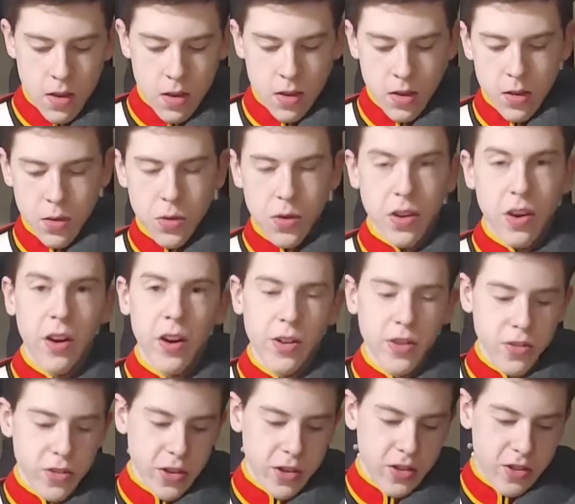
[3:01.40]
Load
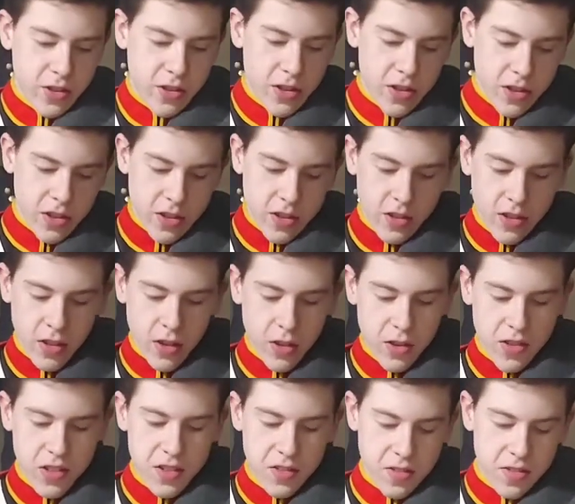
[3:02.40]
cartridge, close
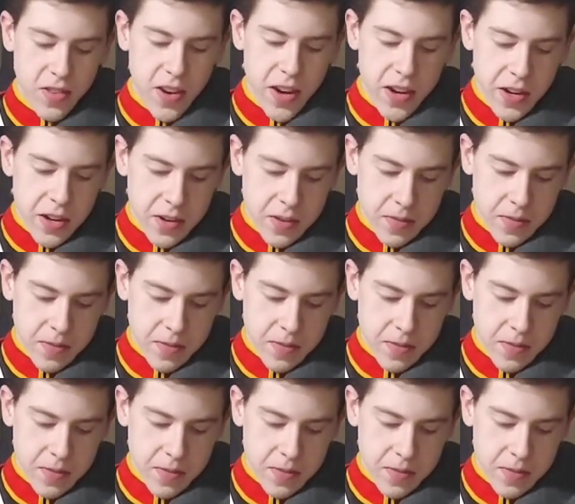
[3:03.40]
and fire.